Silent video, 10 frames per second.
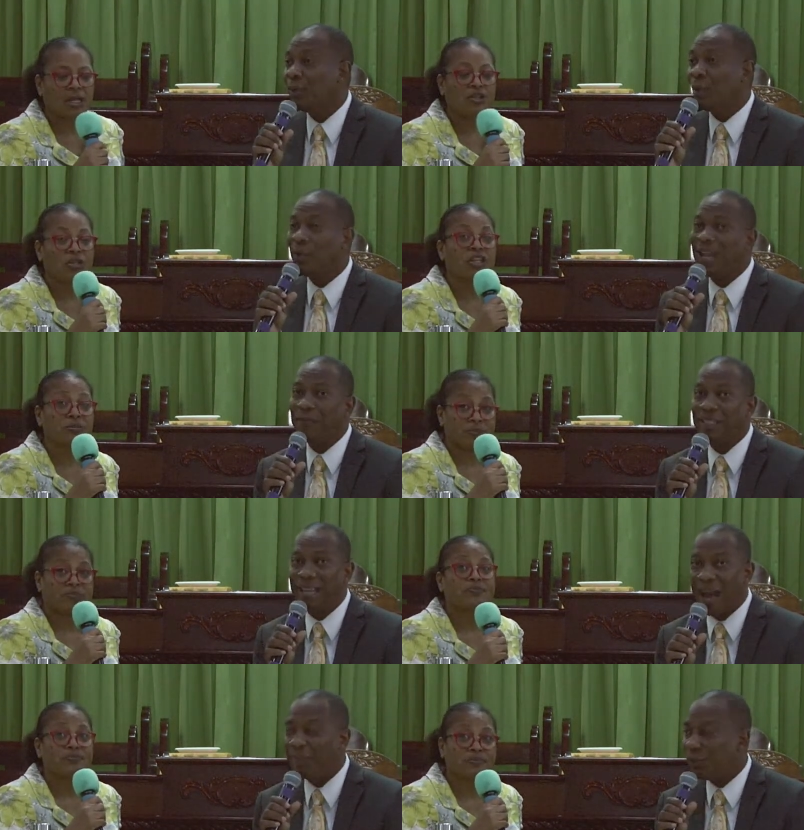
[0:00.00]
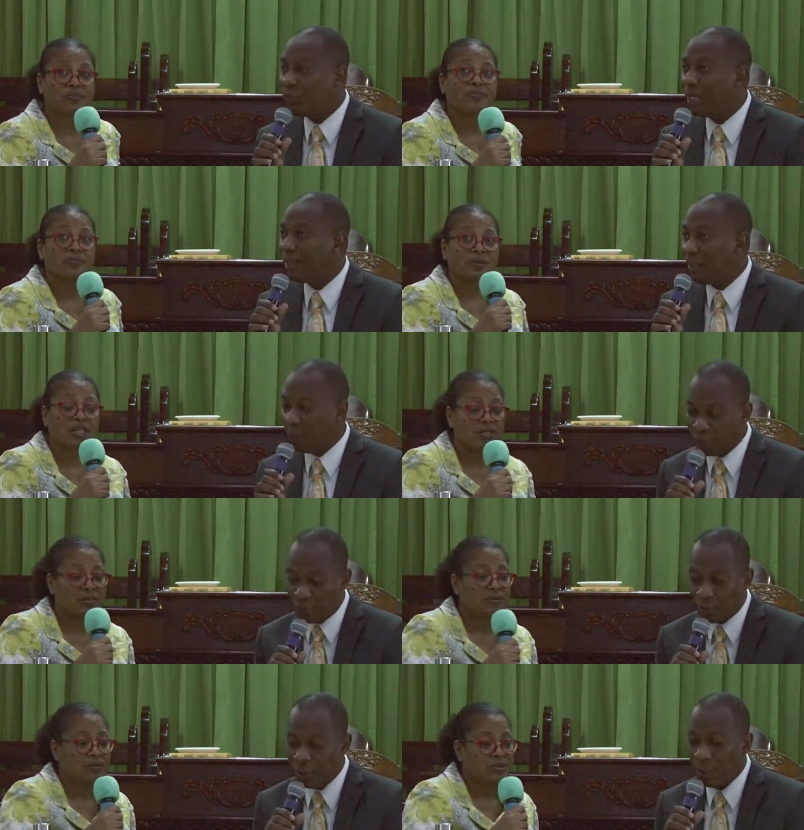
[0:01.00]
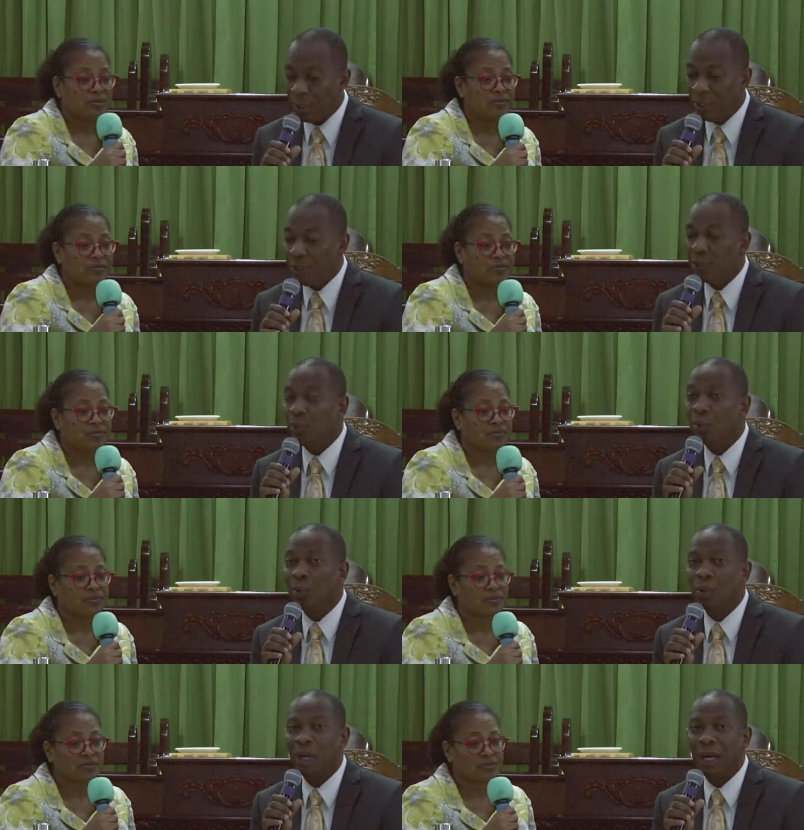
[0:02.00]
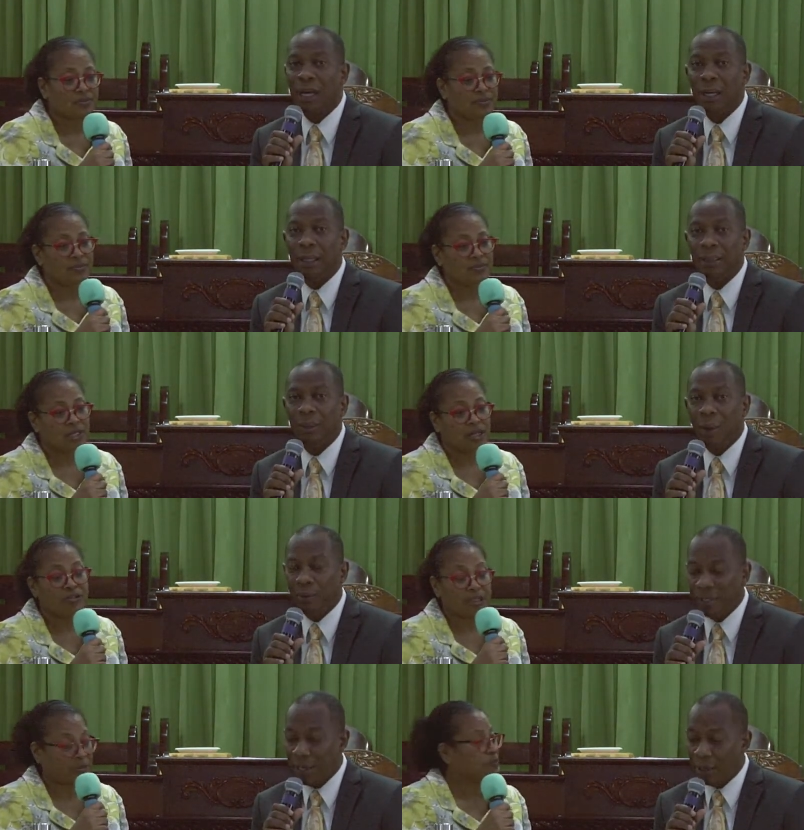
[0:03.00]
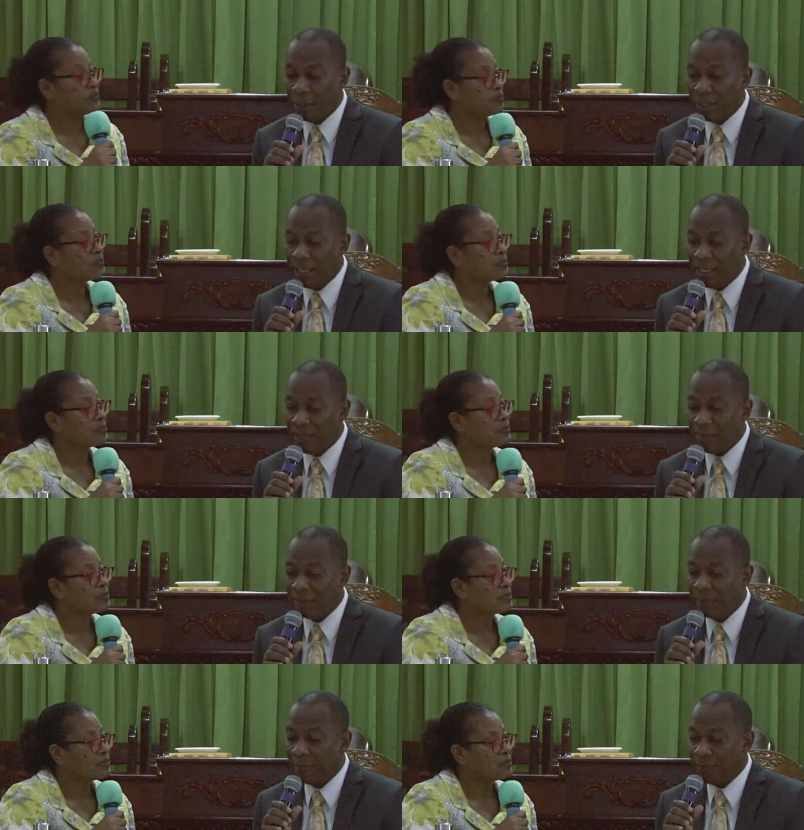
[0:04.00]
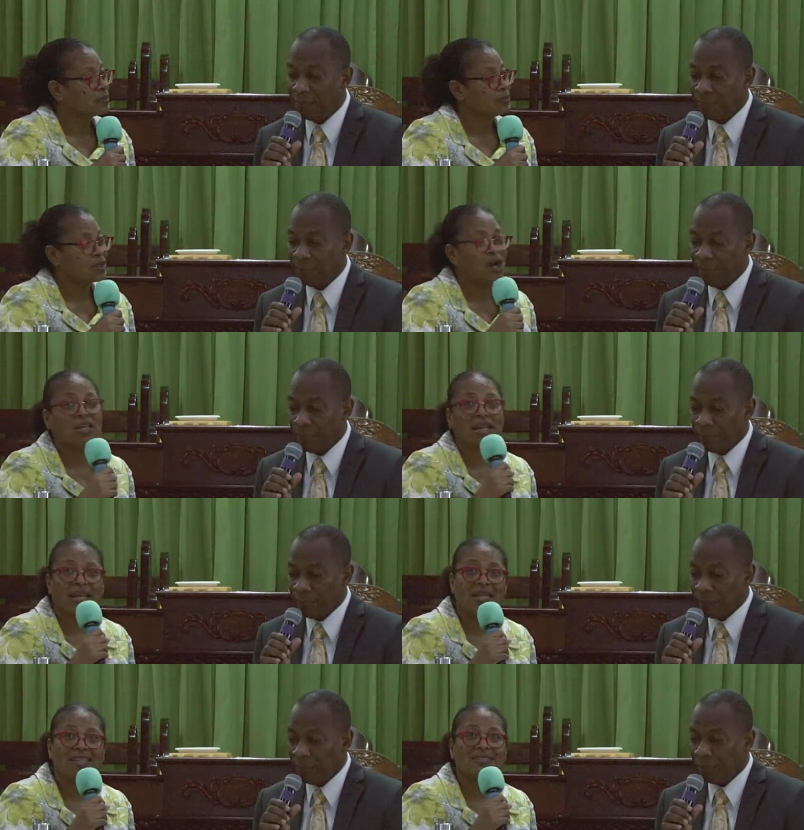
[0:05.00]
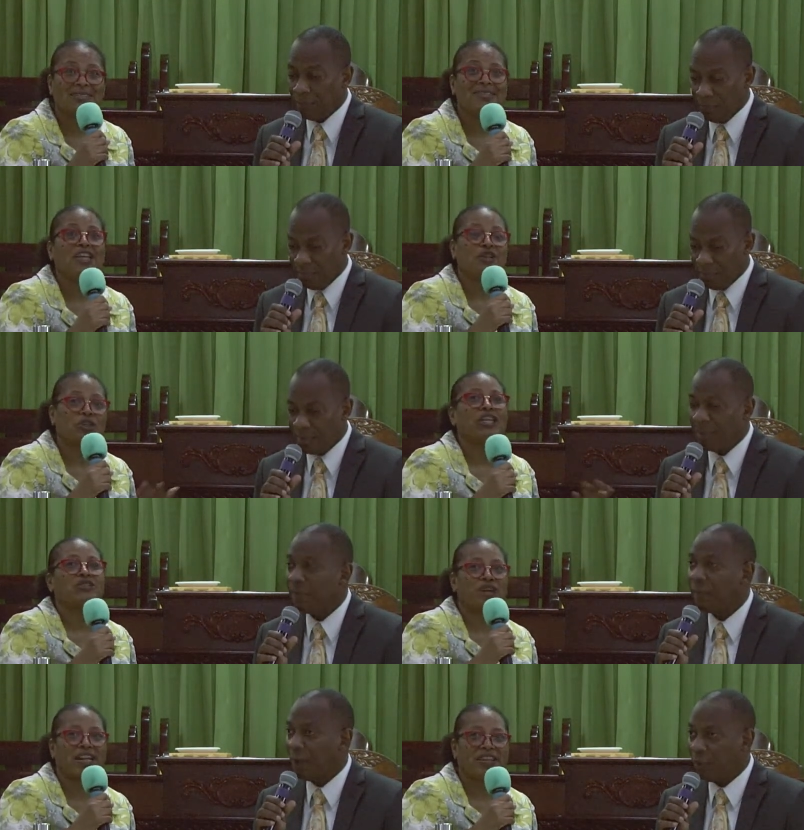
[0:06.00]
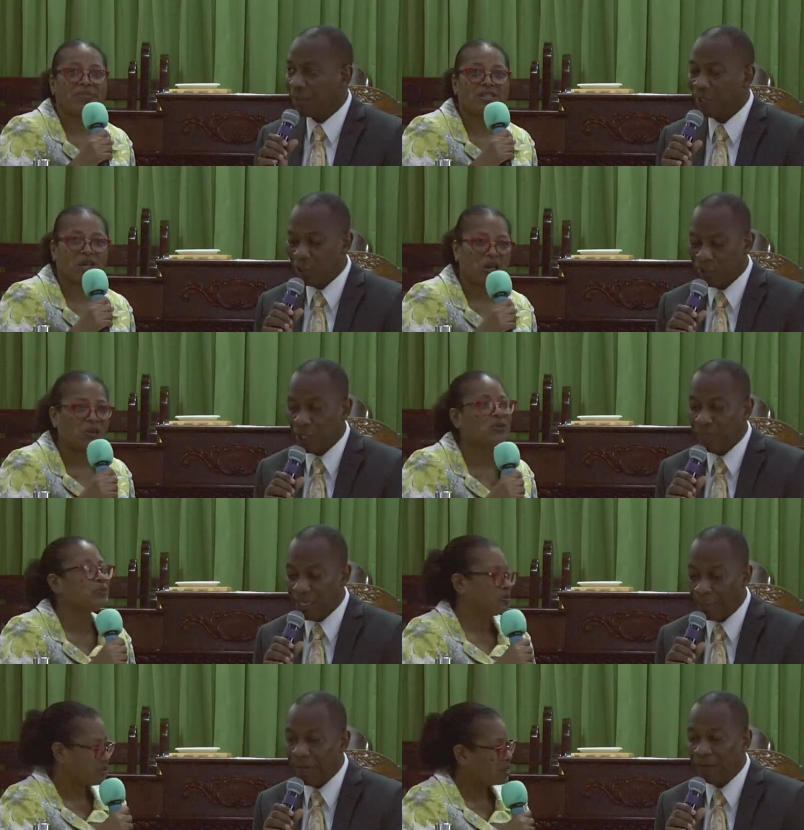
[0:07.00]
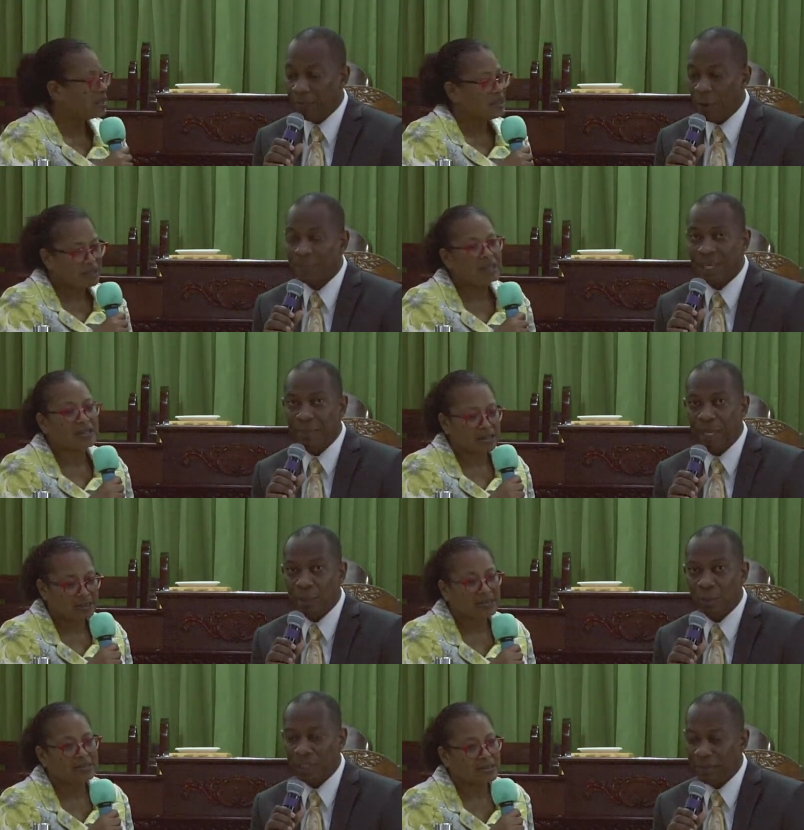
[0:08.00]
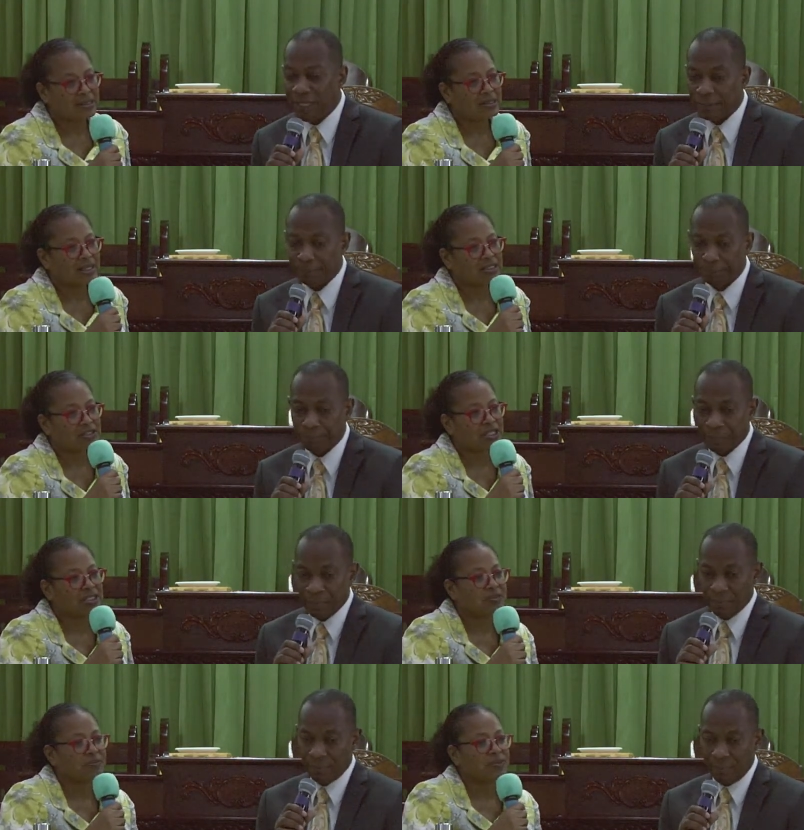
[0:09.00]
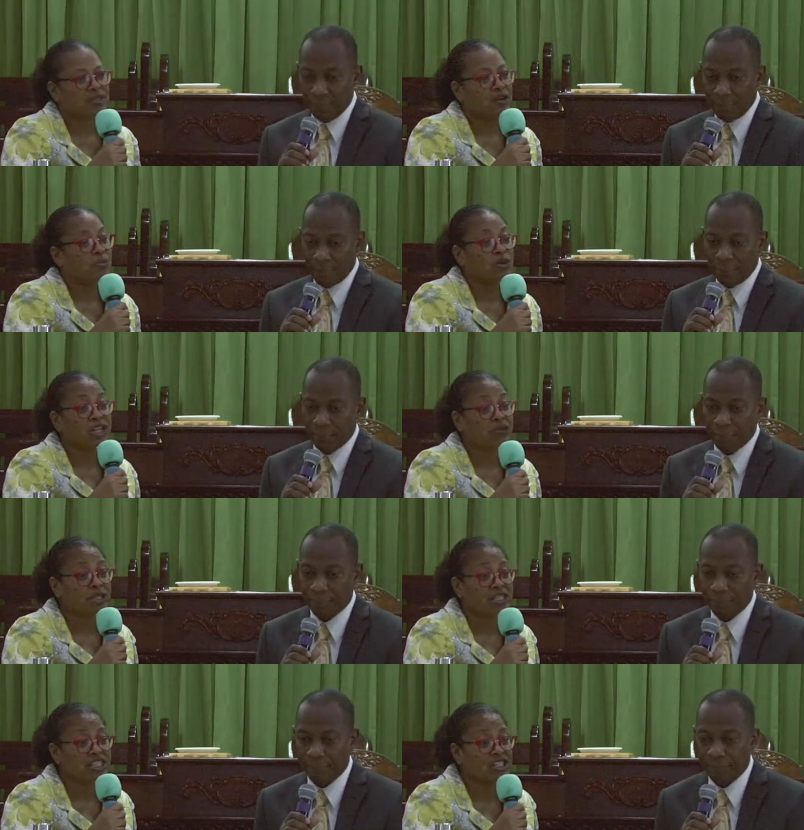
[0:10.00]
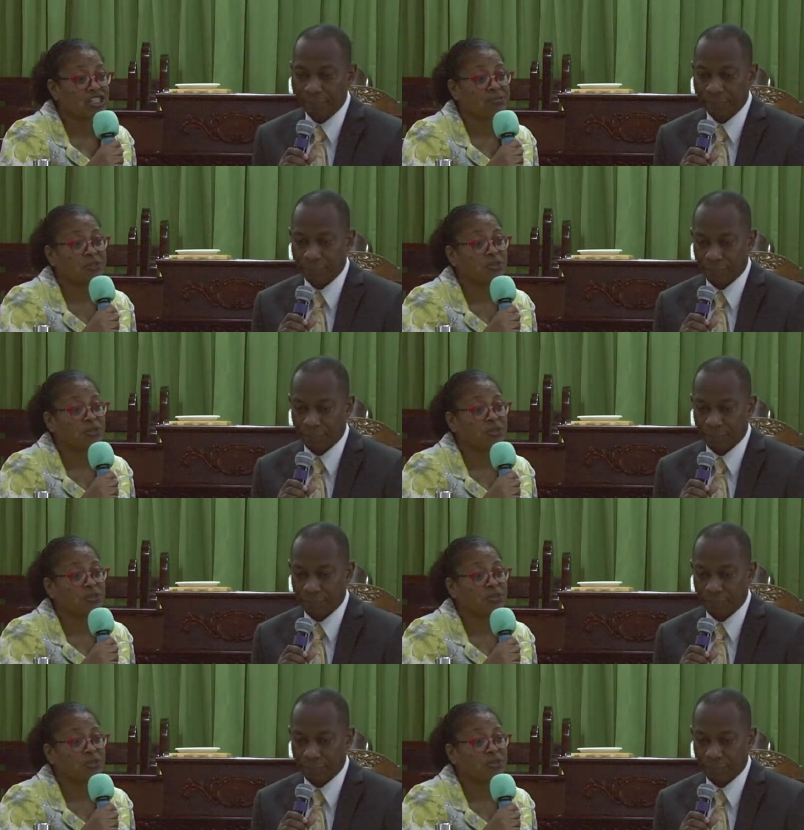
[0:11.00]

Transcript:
Speaker 1: We don't have the time to read them, but you, you uh, out there in the
Speaker 2: online, you can various social
Speaker 1: media platforms can make note of it.
Speaker 2: That's right. Now, broken relationships